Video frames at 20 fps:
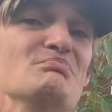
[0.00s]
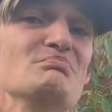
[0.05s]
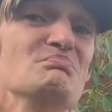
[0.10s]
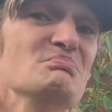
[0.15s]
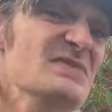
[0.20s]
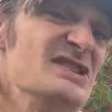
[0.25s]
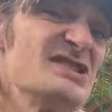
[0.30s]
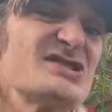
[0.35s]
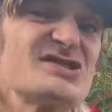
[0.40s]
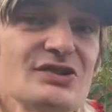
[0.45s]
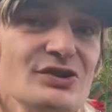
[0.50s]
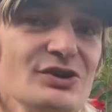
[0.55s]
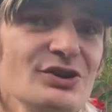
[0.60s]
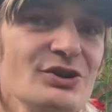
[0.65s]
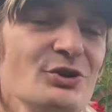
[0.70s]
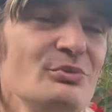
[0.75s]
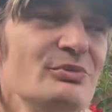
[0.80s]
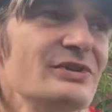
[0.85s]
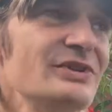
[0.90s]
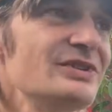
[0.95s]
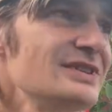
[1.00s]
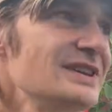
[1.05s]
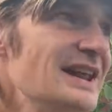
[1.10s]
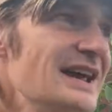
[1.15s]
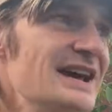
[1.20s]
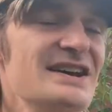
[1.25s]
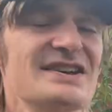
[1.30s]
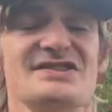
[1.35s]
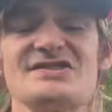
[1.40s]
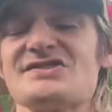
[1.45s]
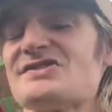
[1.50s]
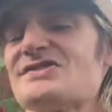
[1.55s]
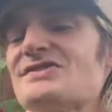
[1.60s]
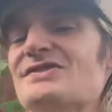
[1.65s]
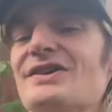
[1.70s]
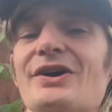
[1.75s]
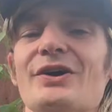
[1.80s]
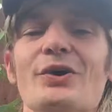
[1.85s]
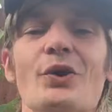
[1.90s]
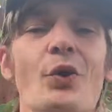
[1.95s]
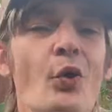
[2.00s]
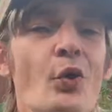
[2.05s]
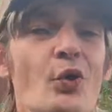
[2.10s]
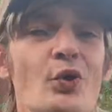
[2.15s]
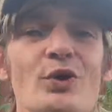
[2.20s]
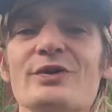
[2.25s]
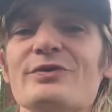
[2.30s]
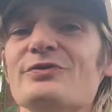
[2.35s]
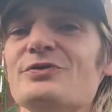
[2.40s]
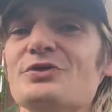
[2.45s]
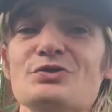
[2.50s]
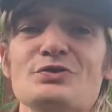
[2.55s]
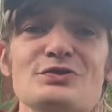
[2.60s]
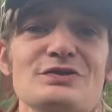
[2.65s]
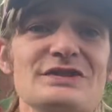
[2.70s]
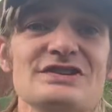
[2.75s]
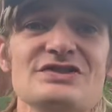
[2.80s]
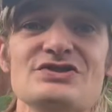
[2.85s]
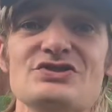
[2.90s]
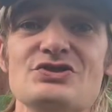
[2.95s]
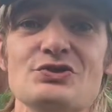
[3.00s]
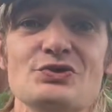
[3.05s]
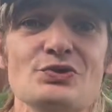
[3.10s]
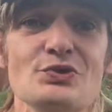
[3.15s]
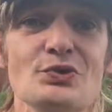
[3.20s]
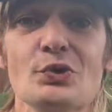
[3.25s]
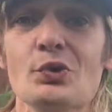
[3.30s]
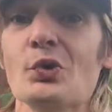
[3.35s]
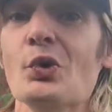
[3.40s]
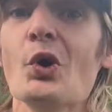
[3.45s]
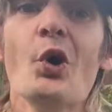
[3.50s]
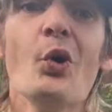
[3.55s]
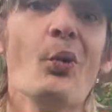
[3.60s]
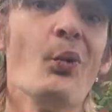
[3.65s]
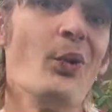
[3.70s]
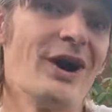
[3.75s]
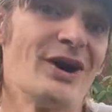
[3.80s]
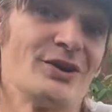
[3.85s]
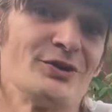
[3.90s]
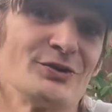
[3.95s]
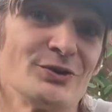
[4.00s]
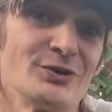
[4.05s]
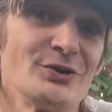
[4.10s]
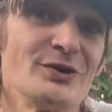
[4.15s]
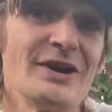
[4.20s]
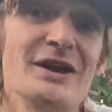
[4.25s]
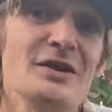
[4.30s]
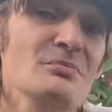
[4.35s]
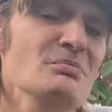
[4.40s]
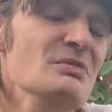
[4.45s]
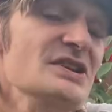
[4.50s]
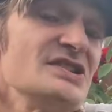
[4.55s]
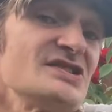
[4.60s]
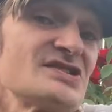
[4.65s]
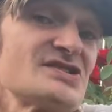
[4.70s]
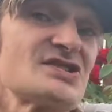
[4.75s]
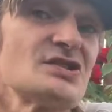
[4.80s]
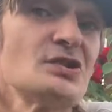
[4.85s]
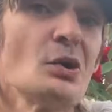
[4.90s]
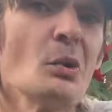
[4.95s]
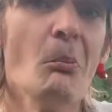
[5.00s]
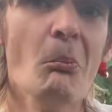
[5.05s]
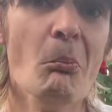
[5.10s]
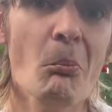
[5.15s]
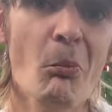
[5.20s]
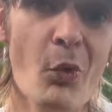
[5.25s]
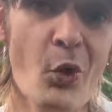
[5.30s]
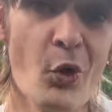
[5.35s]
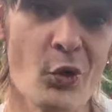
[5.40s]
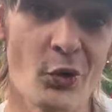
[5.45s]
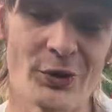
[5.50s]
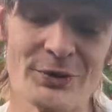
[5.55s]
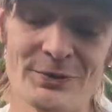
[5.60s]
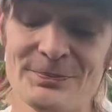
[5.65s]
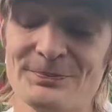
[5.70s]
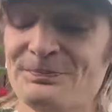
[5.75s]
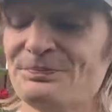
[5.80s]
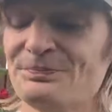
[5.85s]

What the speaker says: mist a little bit less, or if you need to water and mist more.